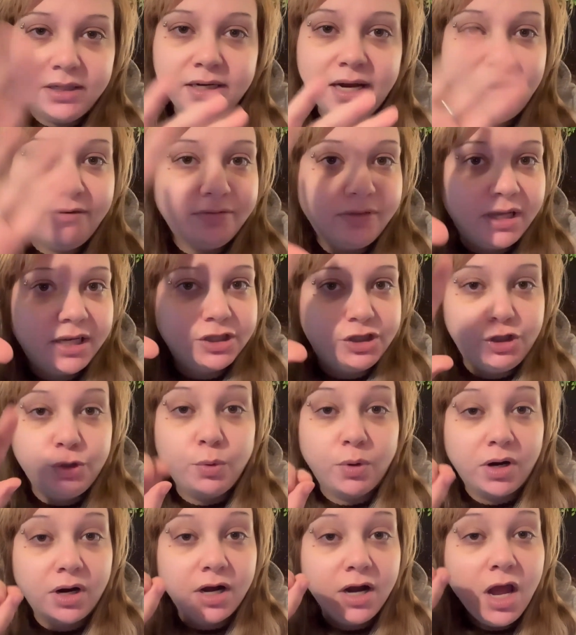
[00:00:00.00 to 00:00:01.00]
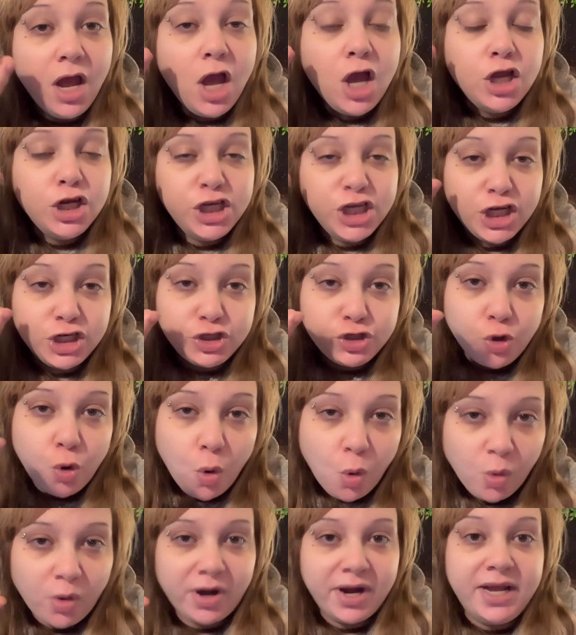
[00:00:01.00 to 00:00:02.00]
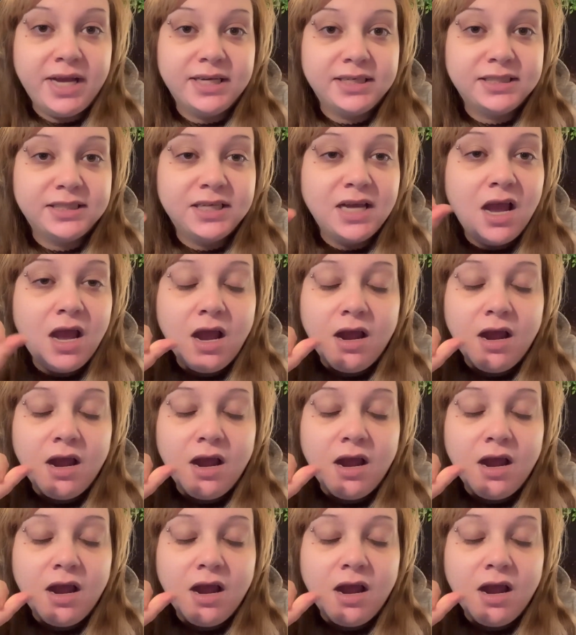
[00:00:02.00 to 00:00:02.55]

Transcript: Netflix, you are notorious